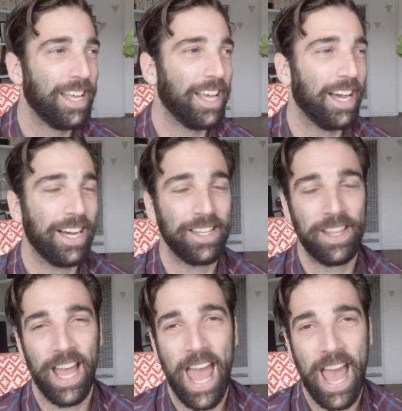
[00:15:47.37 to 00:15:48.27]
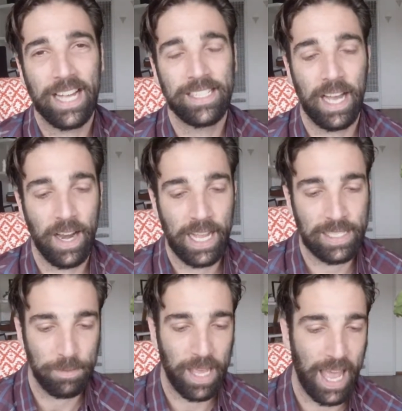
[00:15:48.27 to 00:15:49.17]
The a sound has to
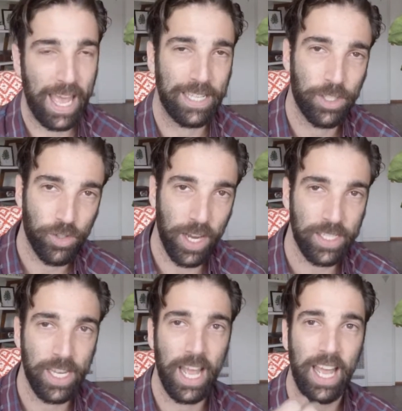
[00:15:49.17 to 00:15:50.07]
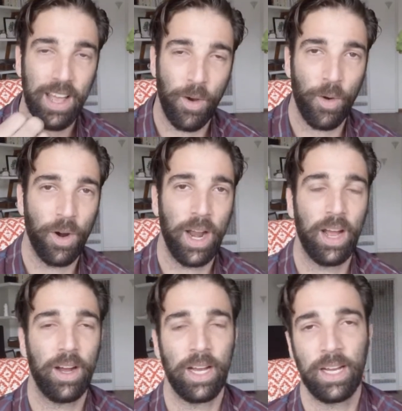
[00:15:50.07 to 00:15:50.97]
be a stressed a or
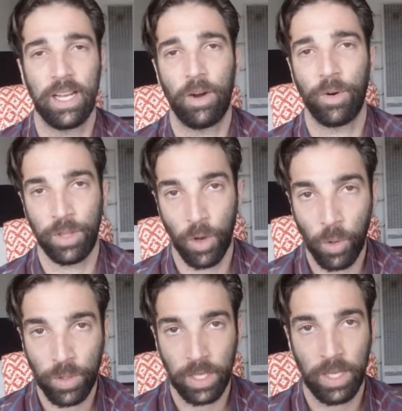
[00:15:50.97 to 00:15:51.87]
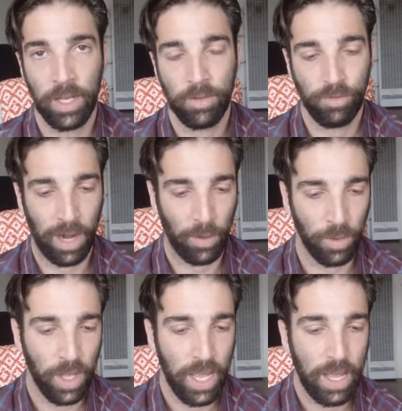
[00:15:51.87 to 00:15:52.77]
the only
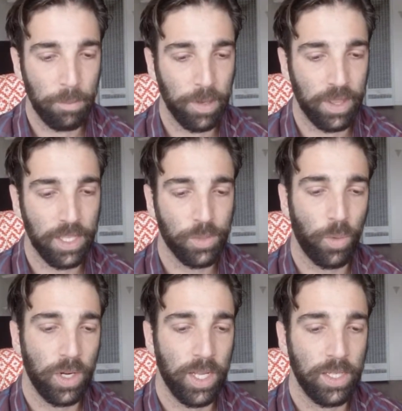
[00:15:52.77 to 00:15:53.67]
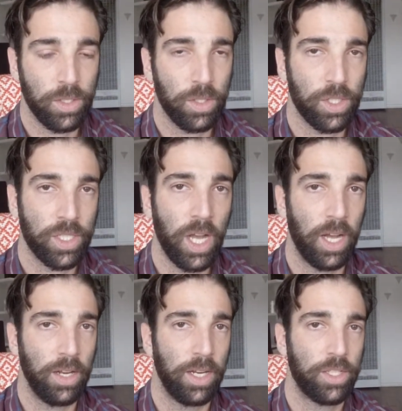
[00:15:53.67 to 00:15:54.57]
vowel. But this one is
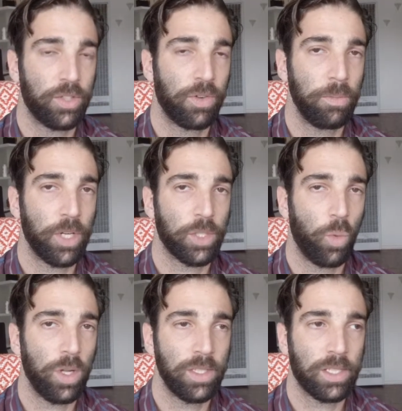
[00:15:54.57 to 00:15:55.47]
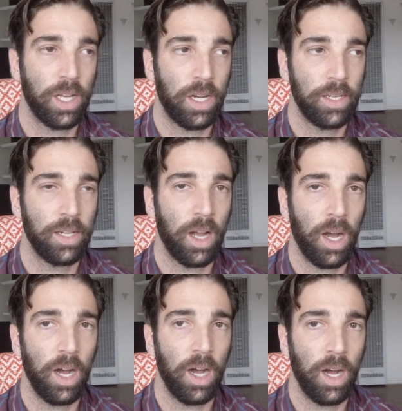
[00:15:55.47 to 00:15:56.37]
sun. It's from just one sun.
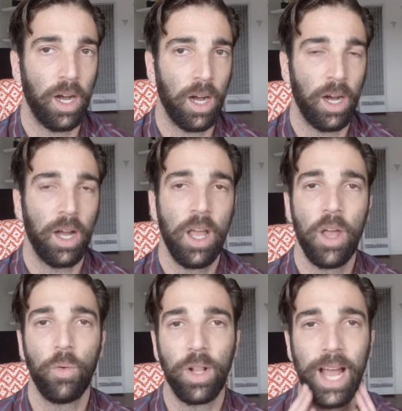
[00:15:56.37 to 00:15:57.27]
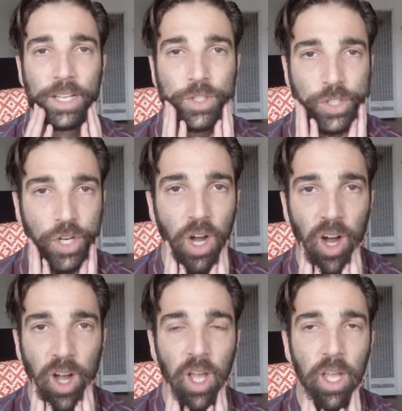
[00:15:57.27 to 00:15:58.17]
Relax your
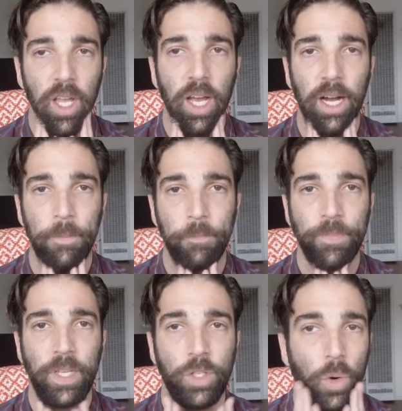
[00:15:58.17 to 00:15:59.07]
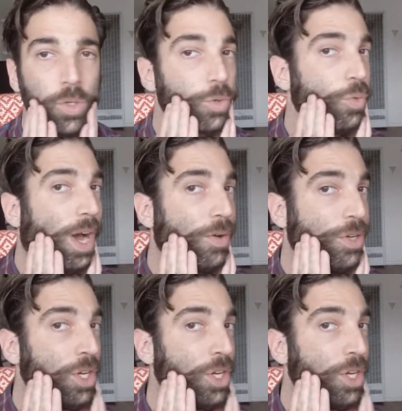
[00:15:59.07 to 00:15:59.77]
jaw. Don't round your